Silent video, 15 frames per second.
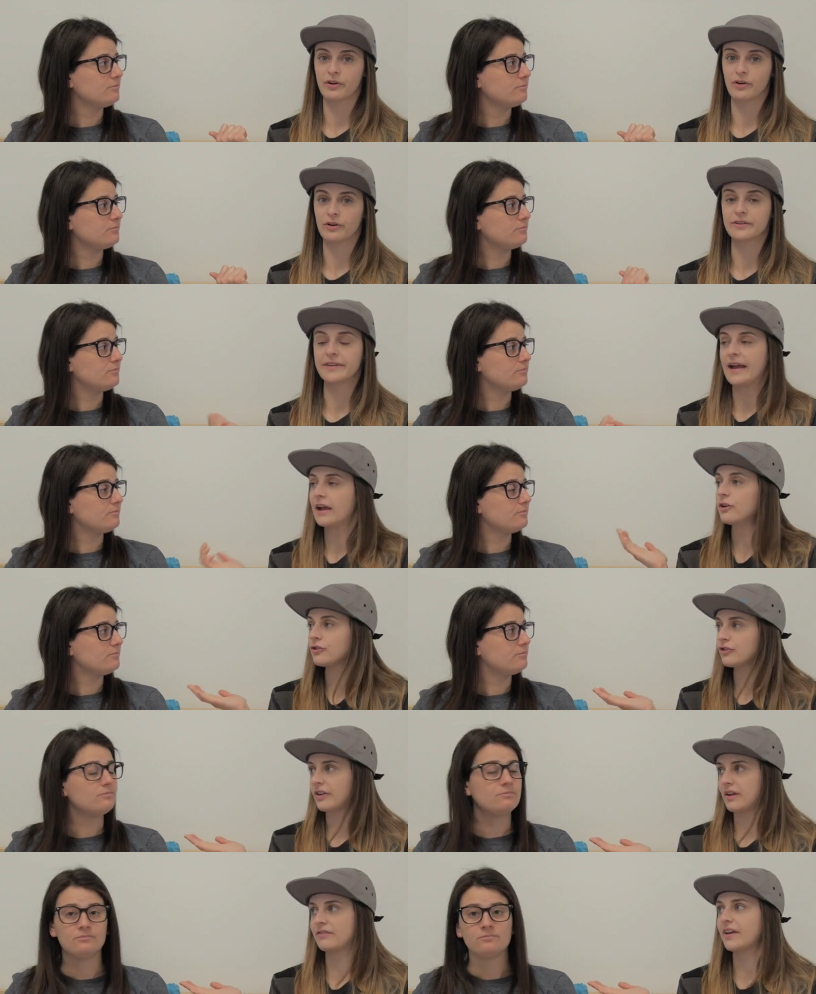Speaker 1: girl, now you
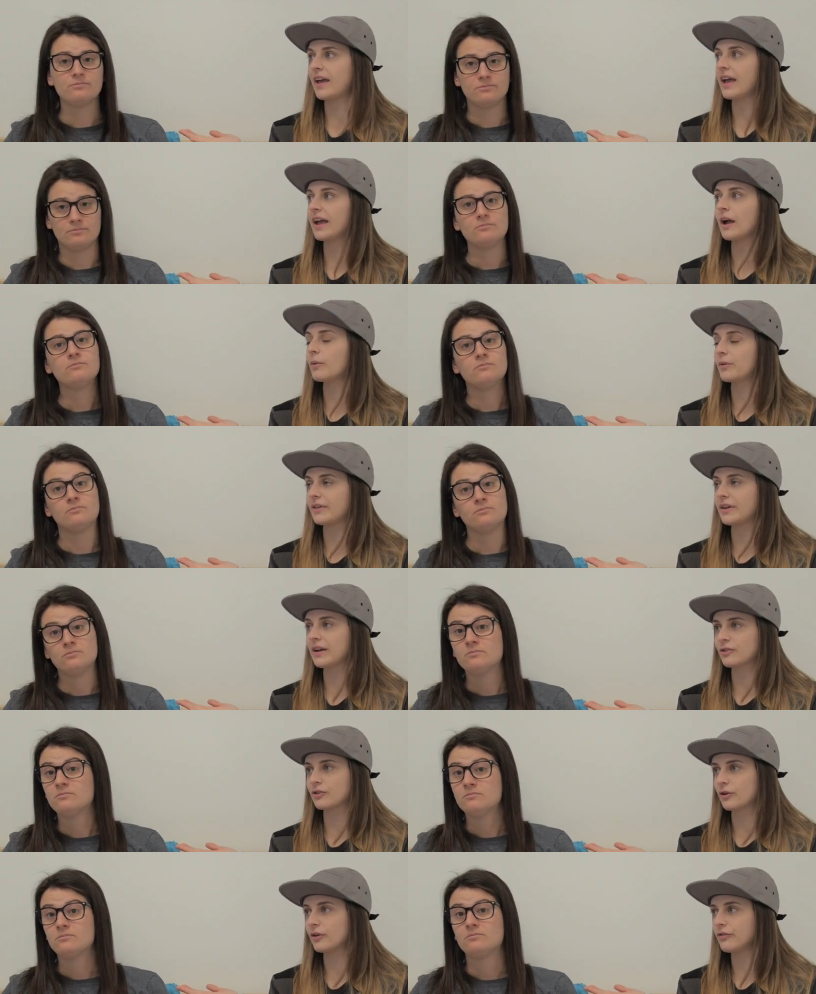just have to hang out with an
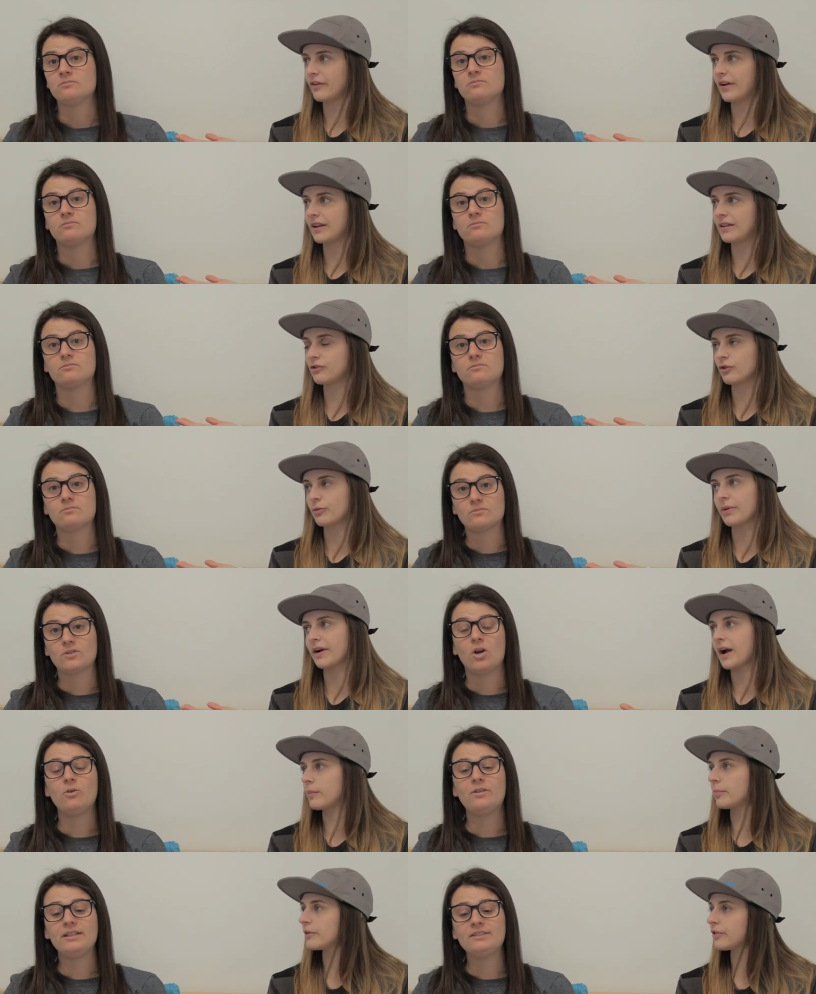ex-girlfriend and she'll break
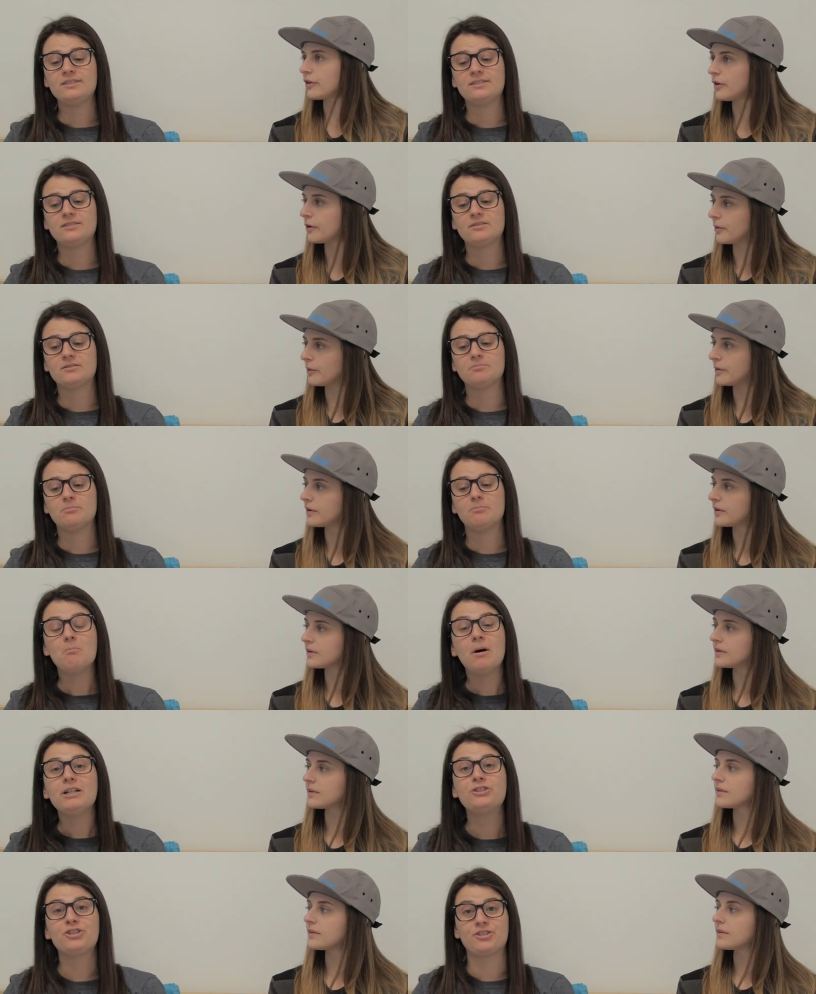
Speaker 2: up well, with you. That's
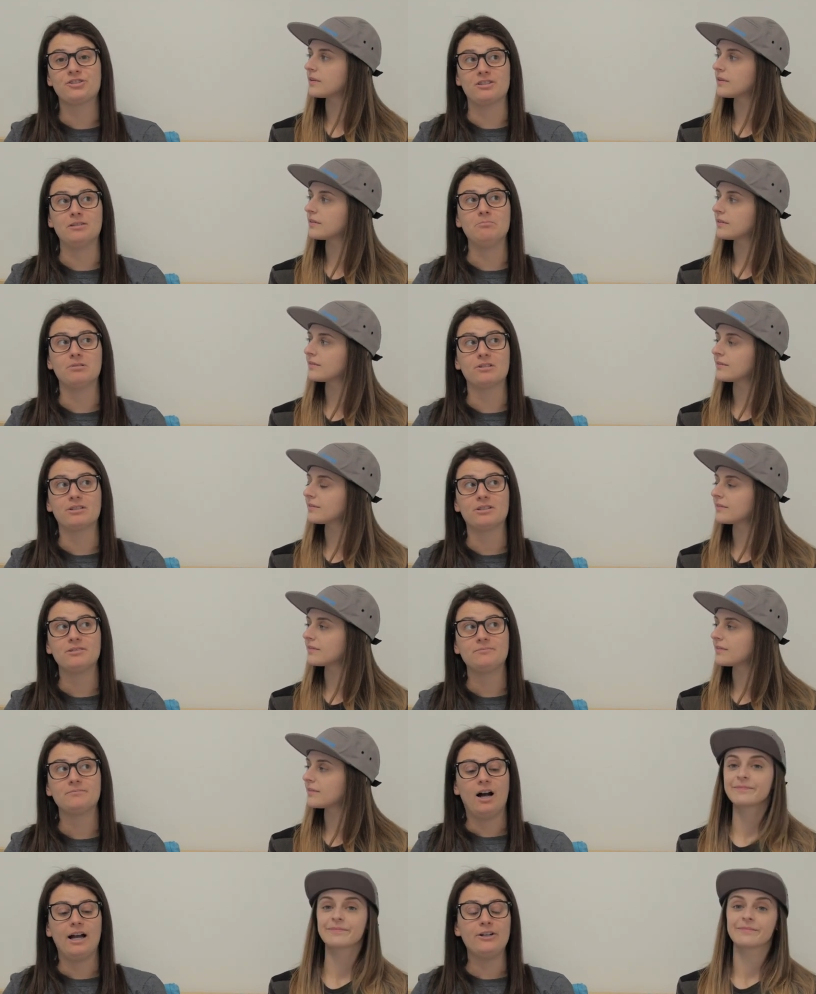much
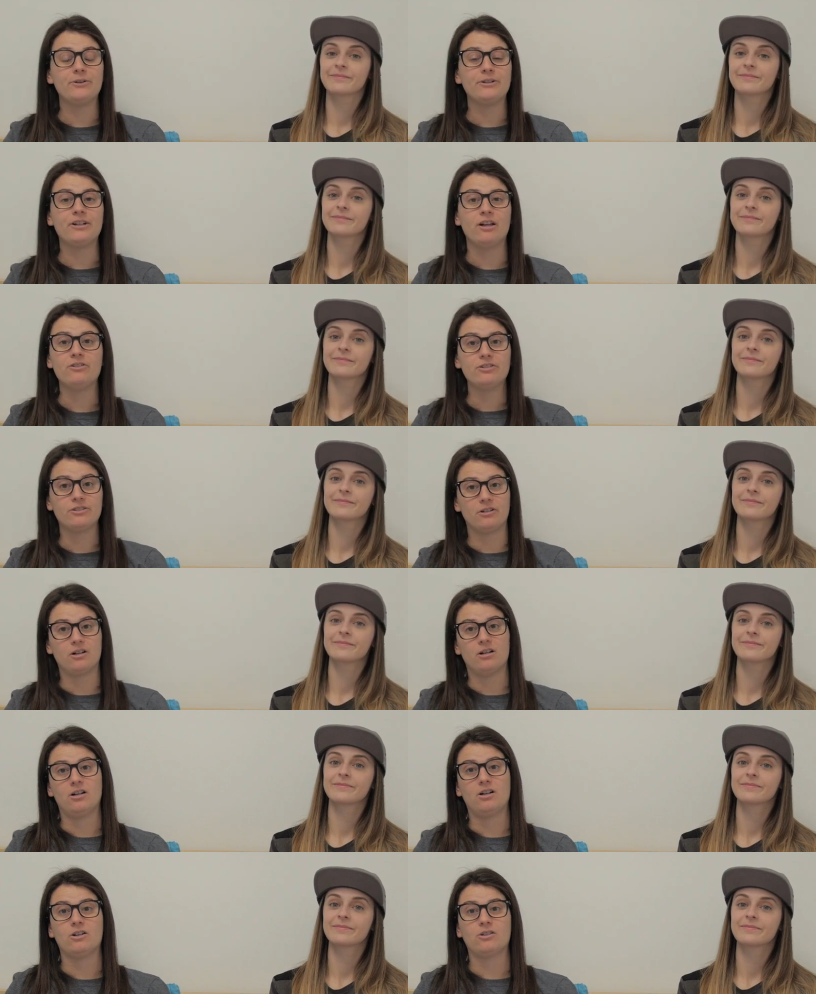simpler. I know another
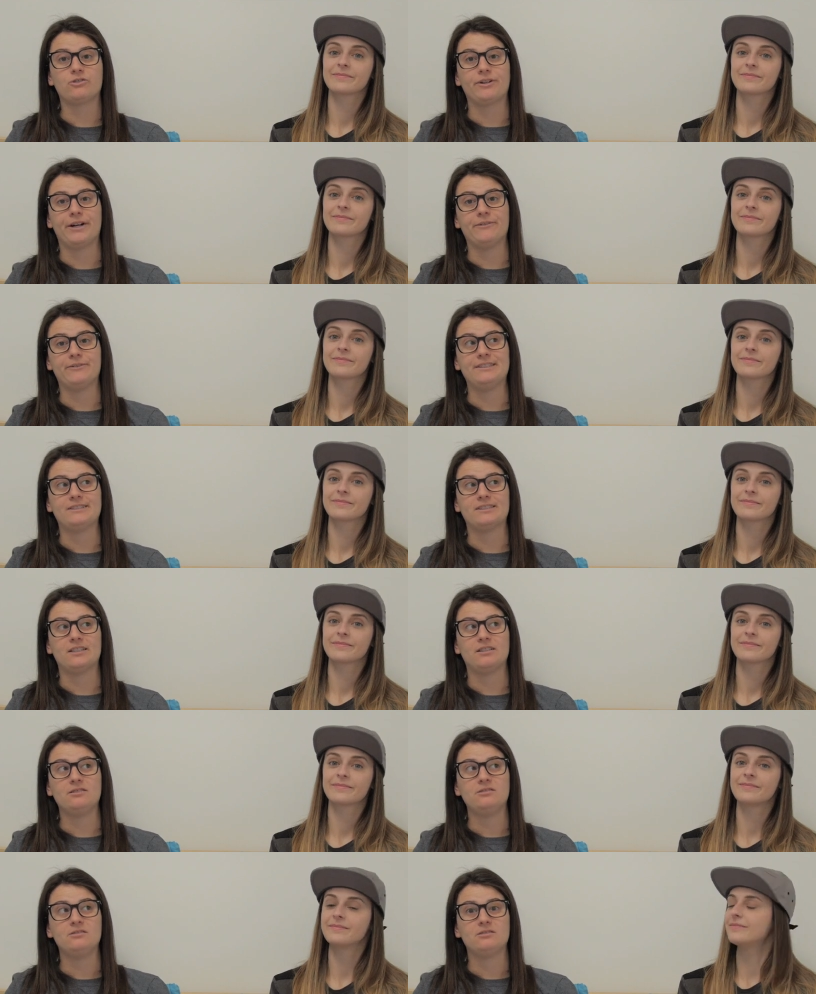uh, great
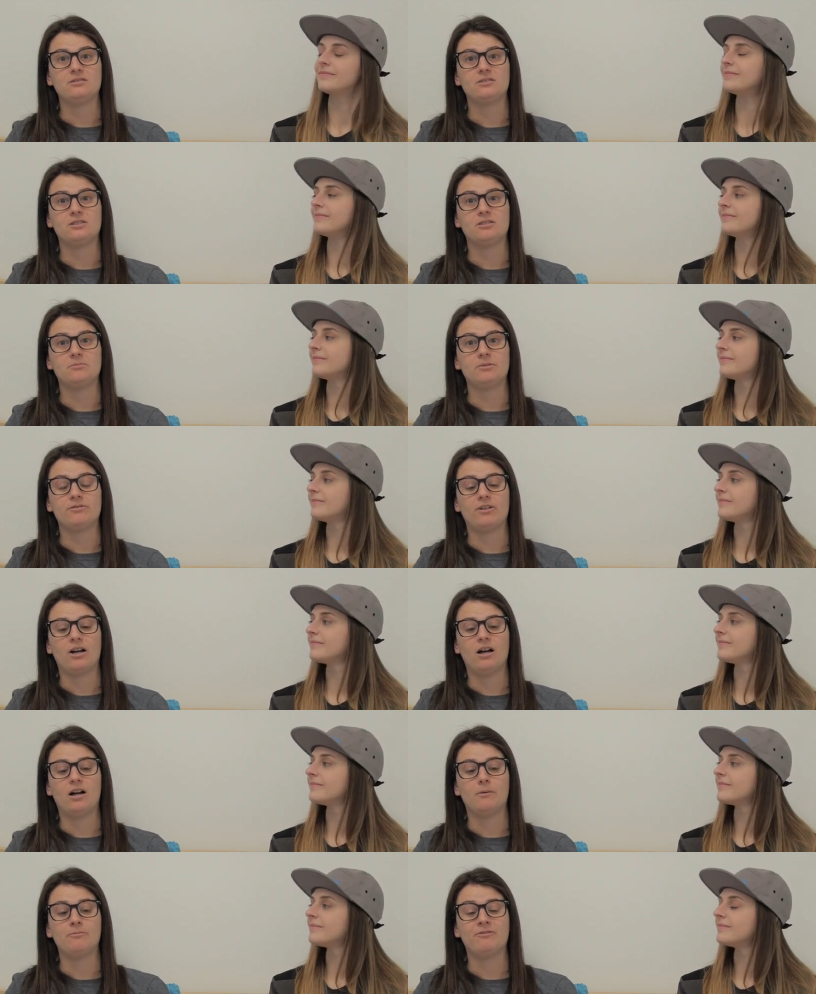reason hmm. to be,
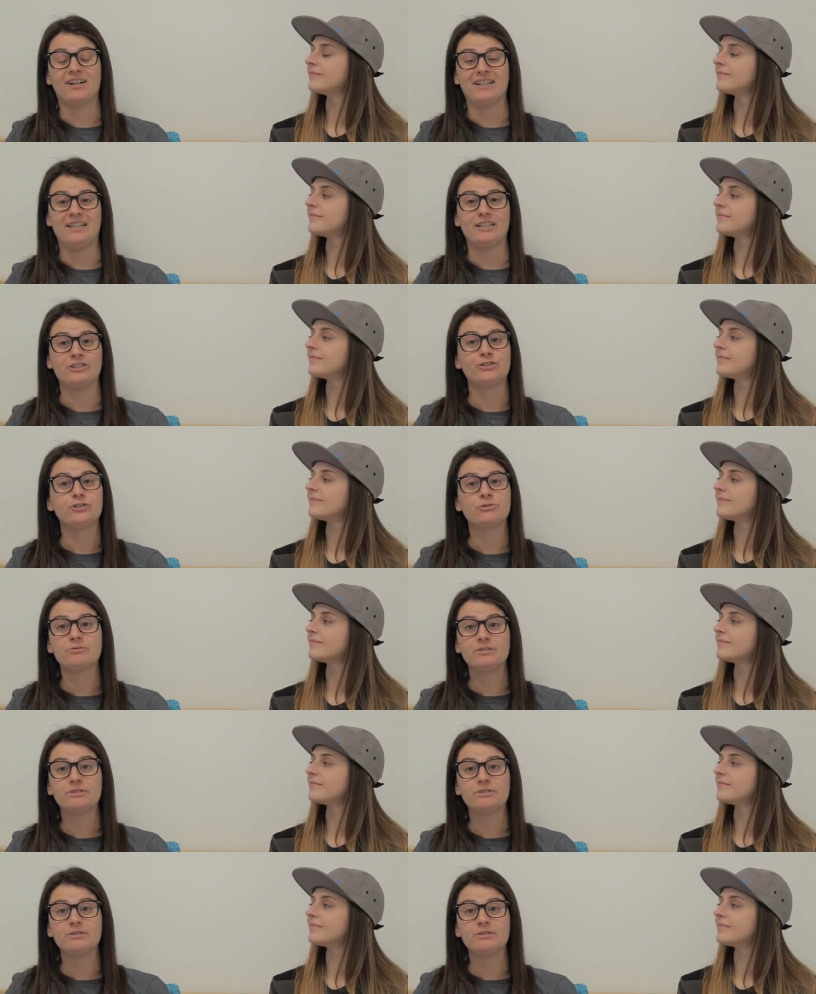um, financial